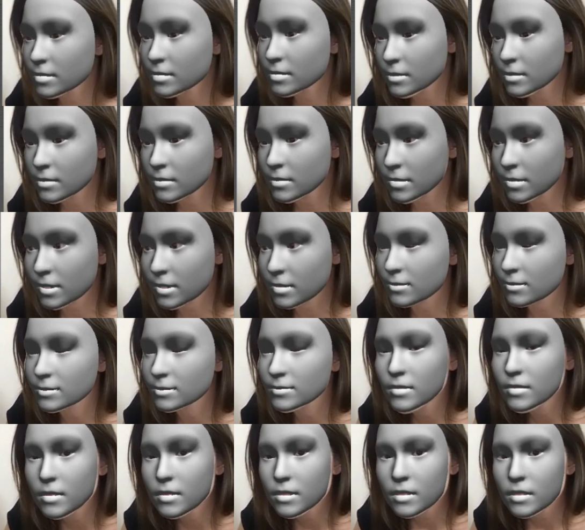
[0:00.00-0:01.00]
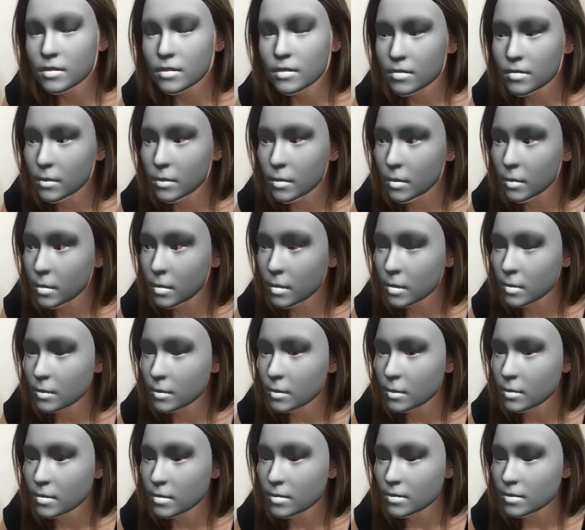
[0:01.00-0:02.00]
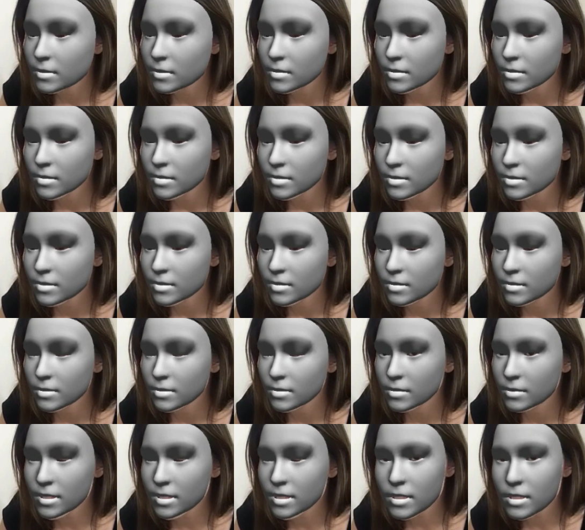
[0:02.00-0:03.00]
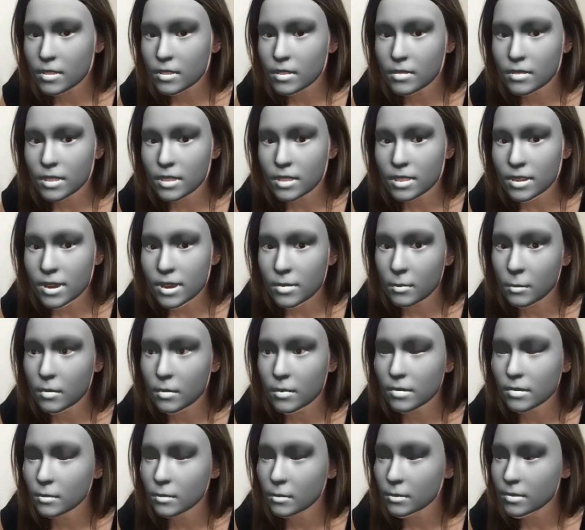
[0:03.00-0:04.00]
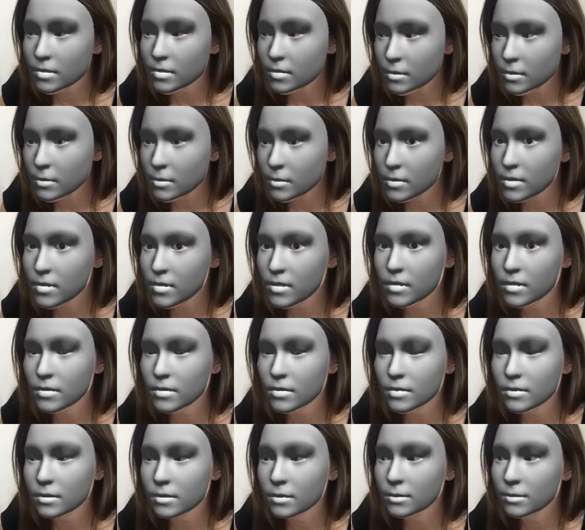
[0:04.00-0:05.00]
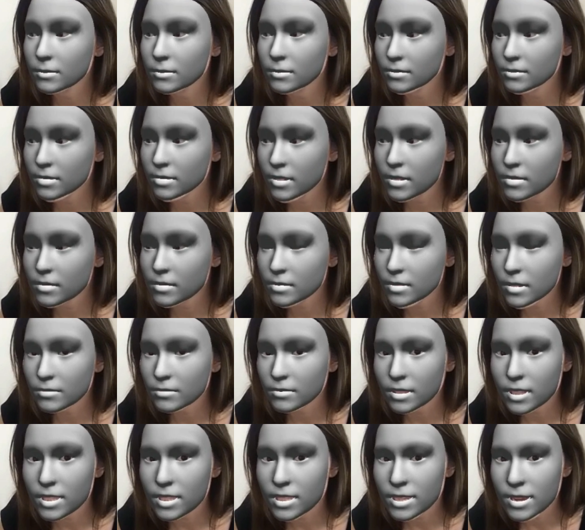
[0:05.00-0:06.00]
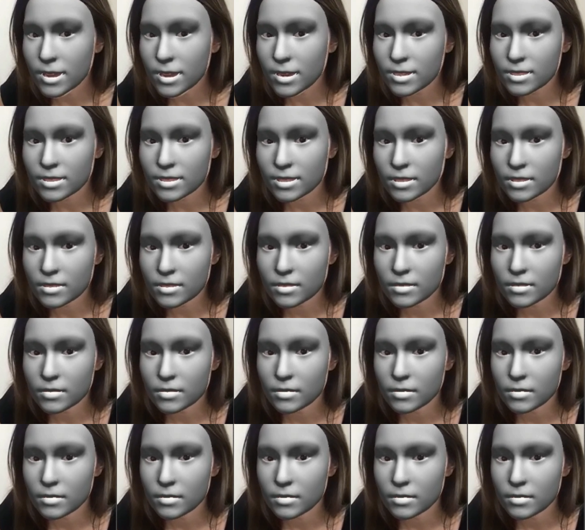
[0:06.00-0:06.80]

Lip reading: Okay. So this is the time where we use the face reference assets.